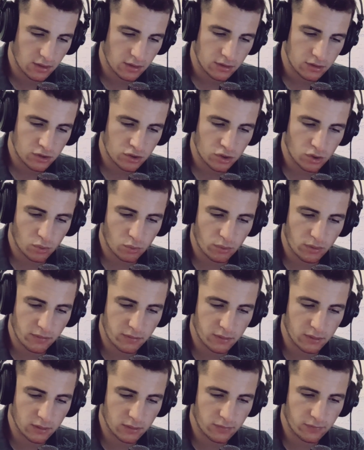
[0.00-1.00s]
So we
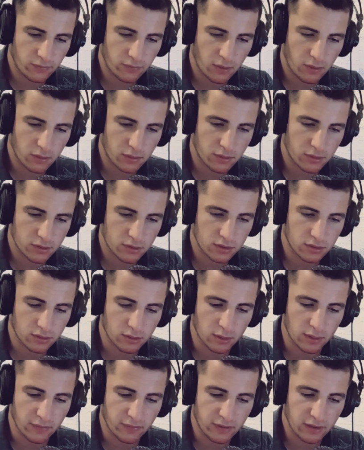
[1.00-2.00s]
will focus on
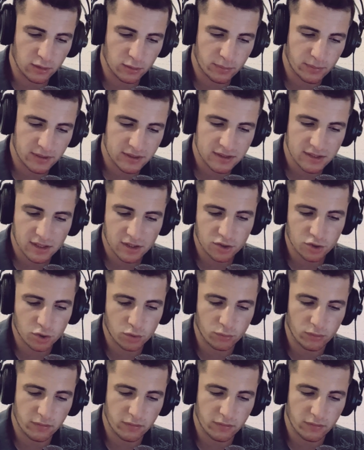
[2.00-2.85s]
the development section.